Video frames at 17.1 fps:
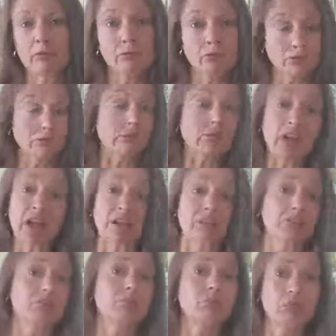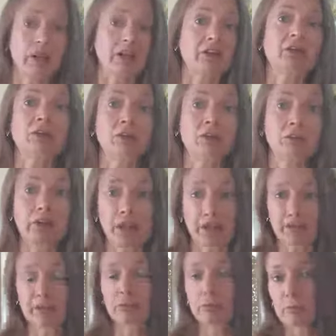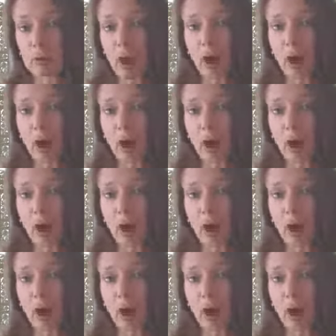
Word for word: And yes, they do. That's